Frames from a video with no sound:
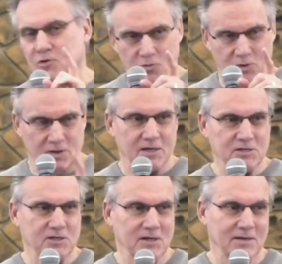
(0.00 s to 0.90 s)
You will
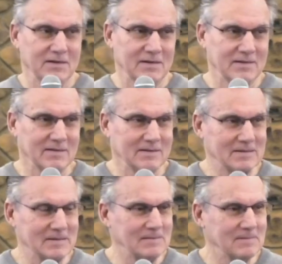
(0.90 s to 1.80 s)
not see it,
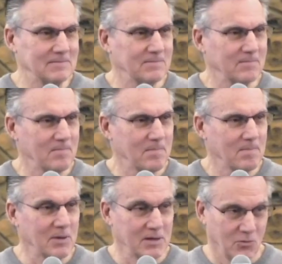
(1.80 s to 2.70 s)

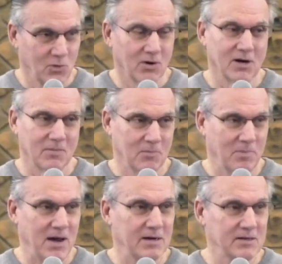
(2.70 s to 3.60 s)
but it will come
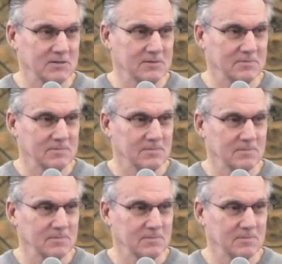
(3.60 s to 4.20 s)
to pass.